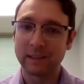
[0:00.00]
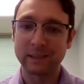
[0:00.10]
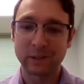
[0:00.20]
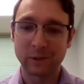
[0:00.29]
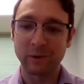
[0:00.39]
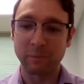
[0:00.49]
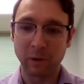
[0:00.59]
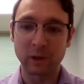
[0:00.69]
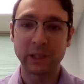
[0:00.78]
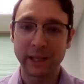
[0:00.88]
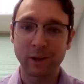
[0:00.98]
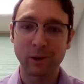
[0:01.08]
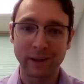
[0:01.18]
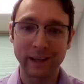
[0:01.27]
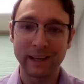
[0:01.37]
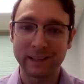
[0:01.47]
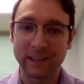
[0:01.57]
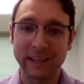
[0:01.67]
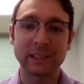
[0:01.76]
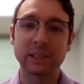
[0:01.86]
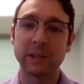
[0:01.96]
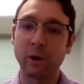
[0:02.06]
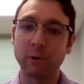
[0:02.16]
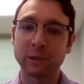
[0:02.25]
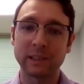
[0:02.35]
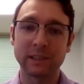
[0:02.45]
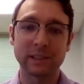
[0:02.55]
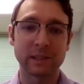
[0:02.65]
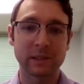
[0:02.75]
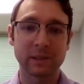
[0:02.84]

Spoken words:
So particularly in stenosis,